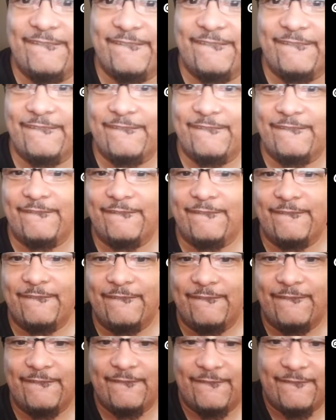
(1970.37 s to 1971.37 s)

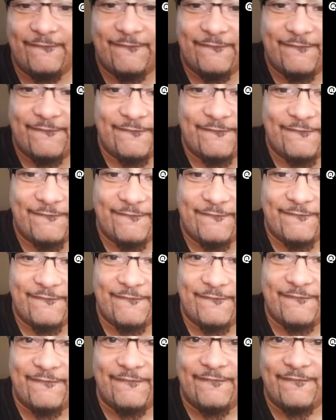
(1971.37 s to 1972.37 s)

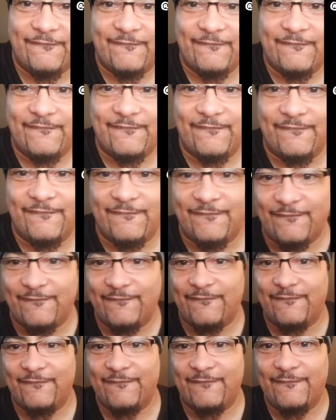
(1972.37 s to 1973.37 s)

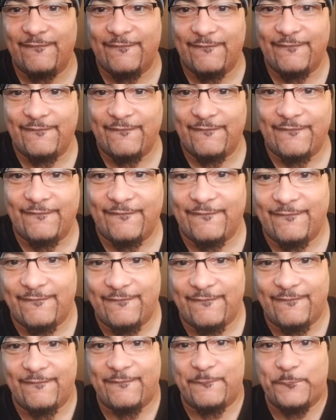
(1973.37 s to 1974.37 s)

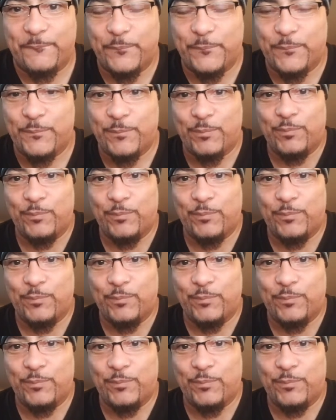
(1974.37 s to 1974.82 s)
[no speech]